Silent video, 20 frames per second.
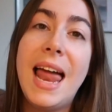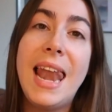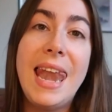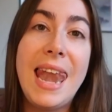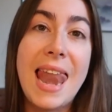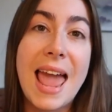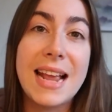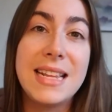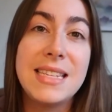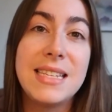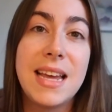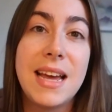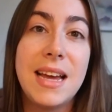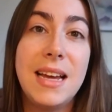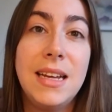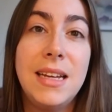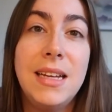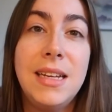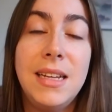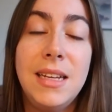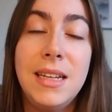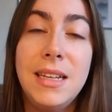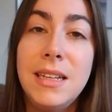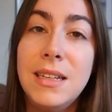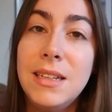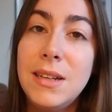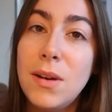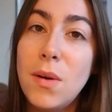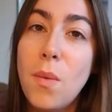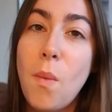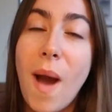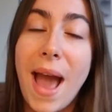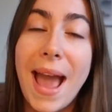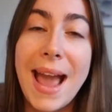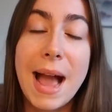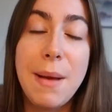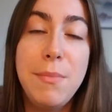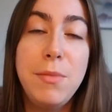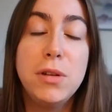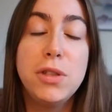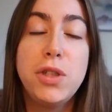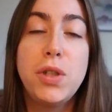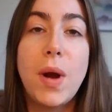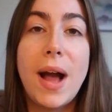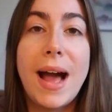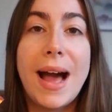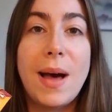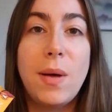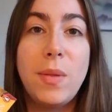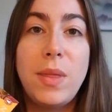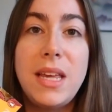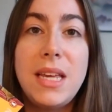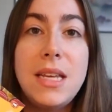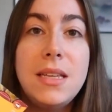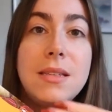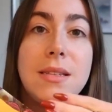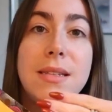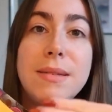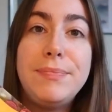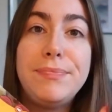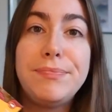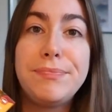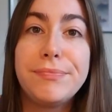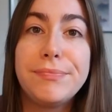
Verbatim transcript: letter way. I'm not sure how these